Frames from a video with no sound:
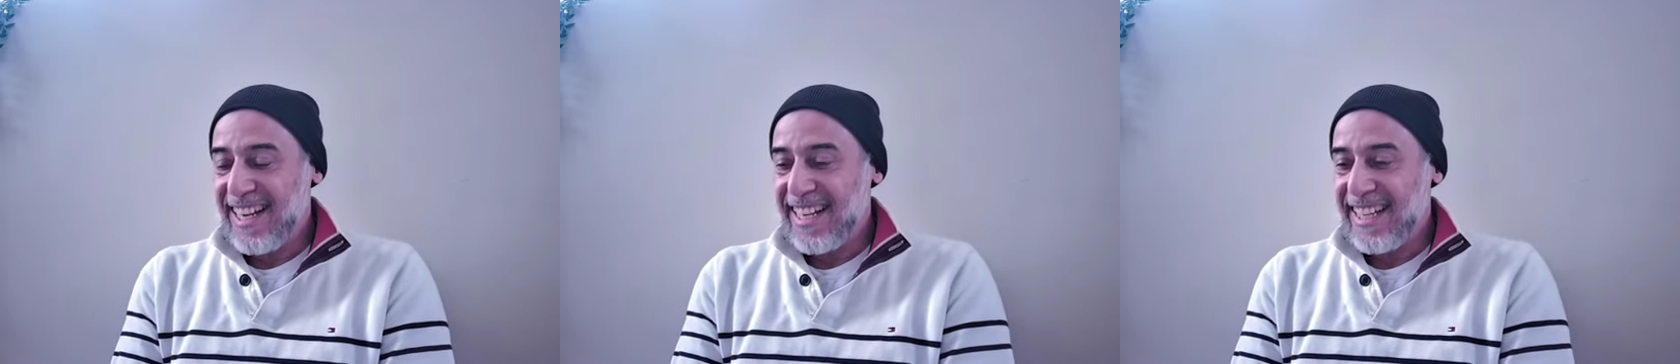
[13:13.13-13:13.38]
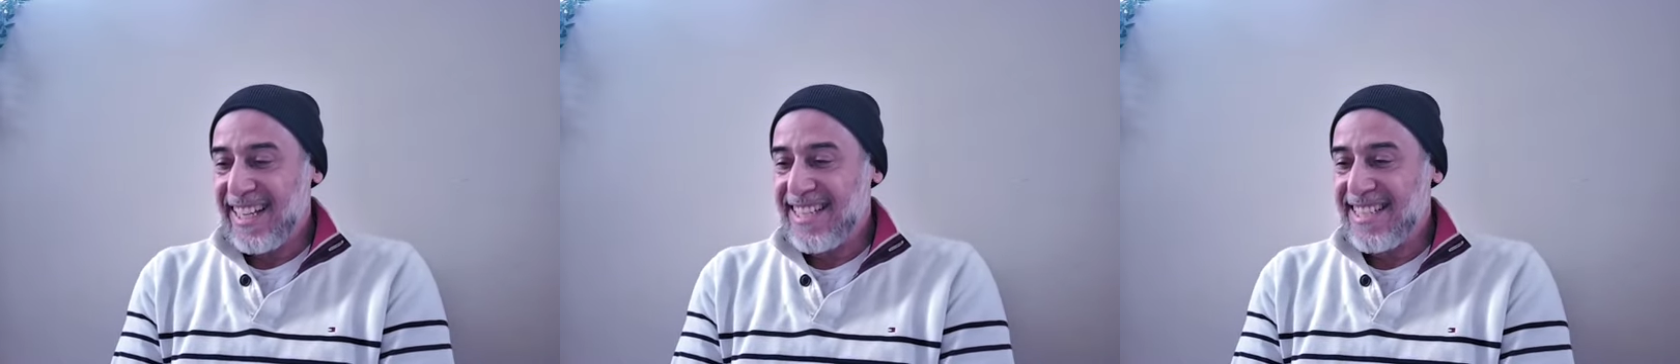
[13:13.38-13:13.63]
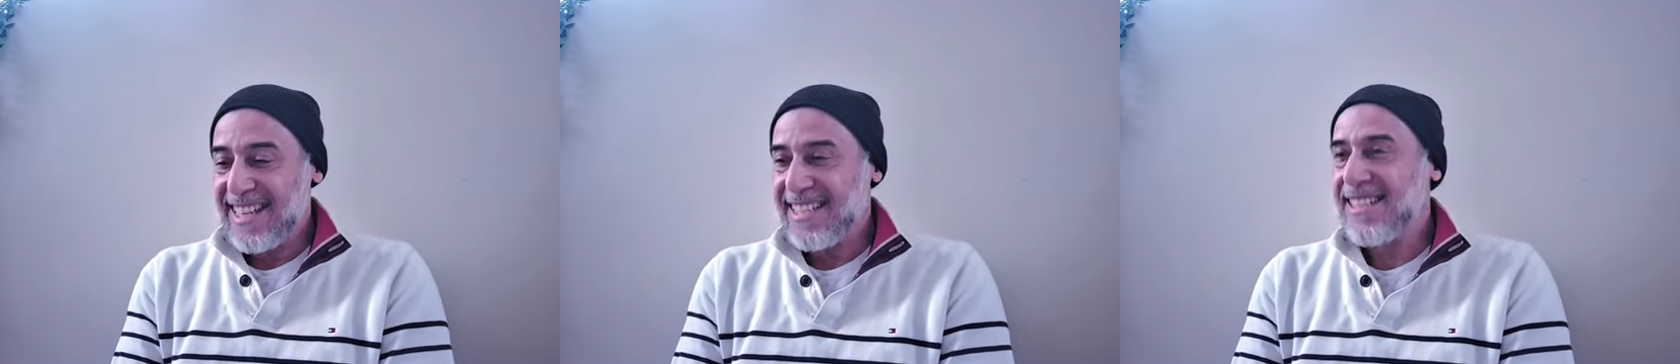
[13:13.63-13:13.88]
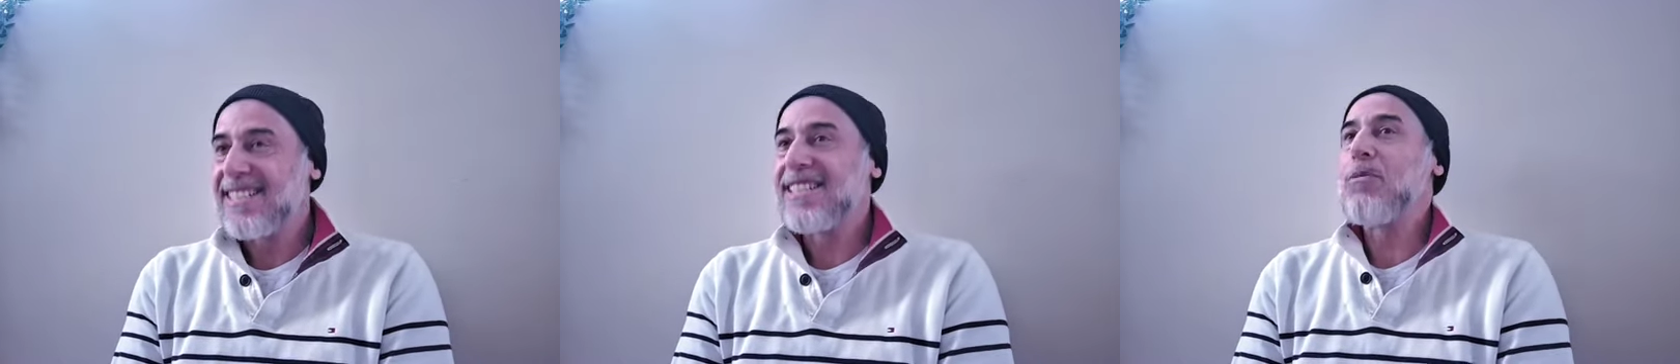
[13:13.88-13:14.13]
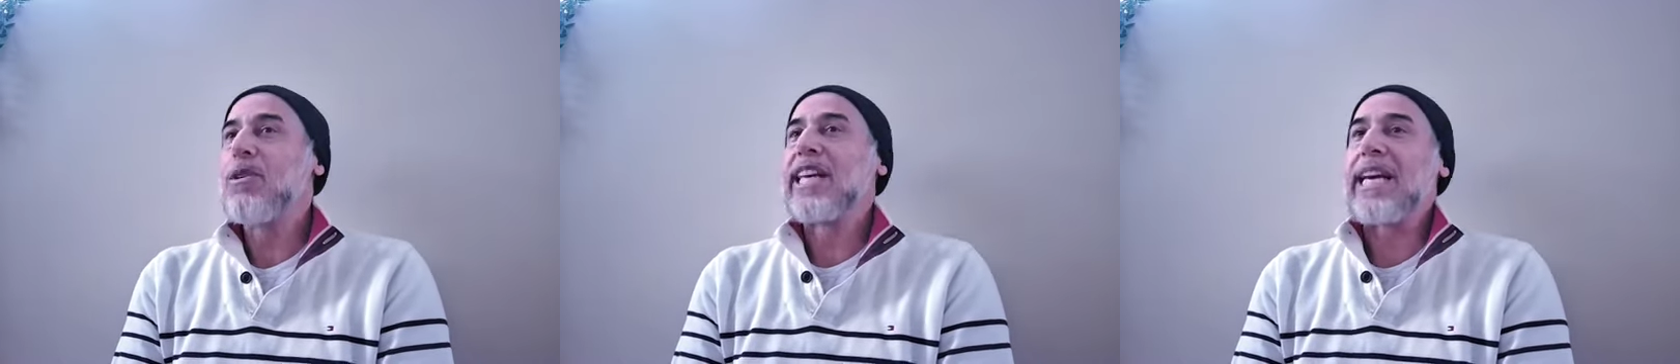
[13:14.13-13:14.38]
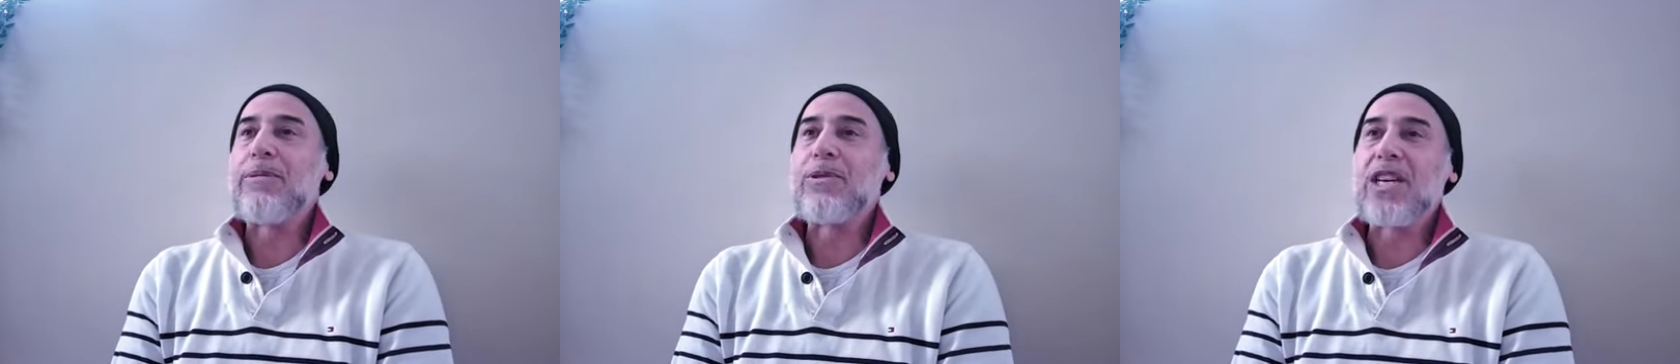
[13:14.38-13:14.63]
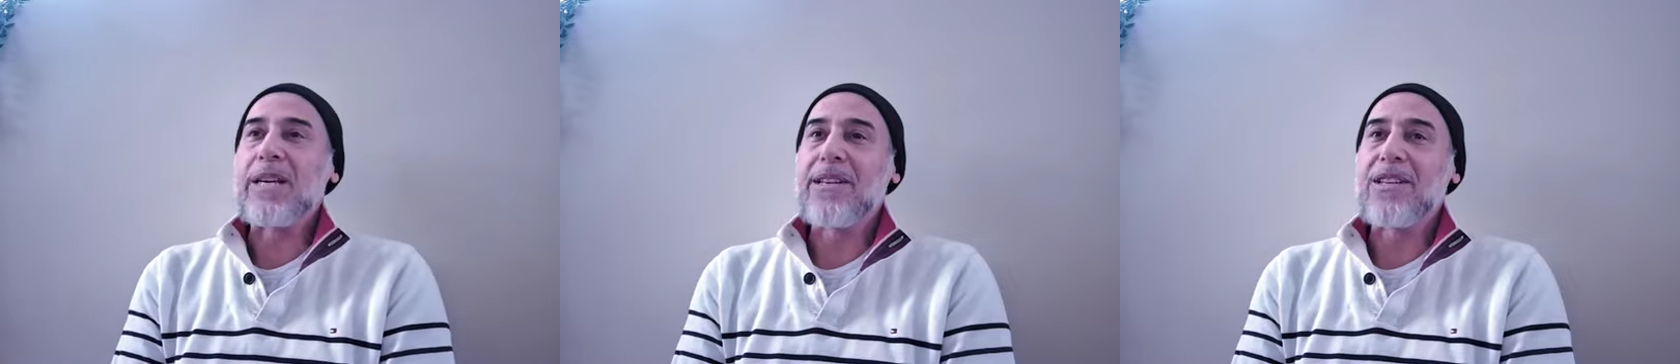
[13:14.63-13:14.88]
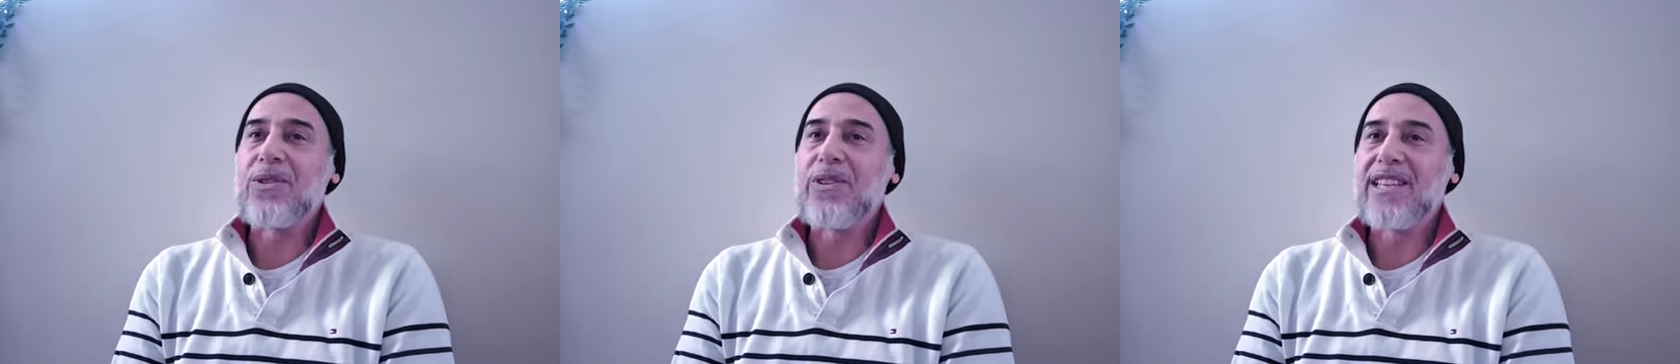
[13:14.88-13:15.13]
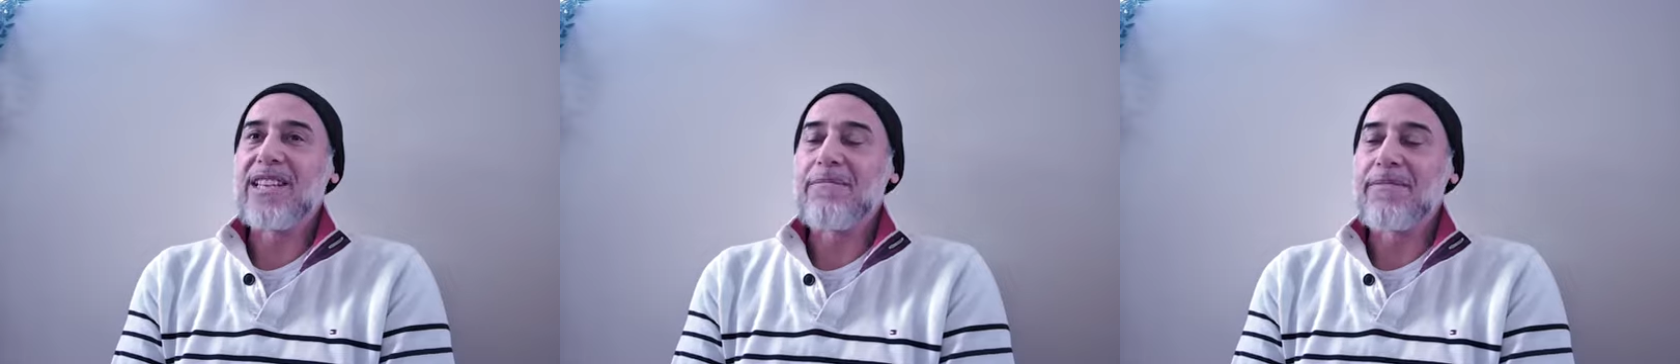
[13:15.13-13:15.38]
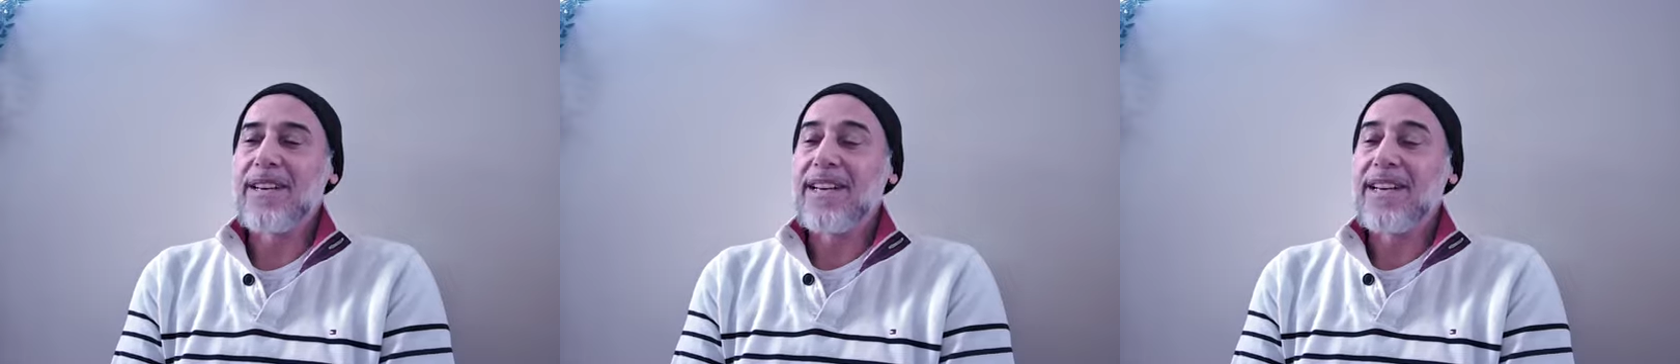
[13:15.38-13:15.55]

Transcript: He says that someone came to him and told him,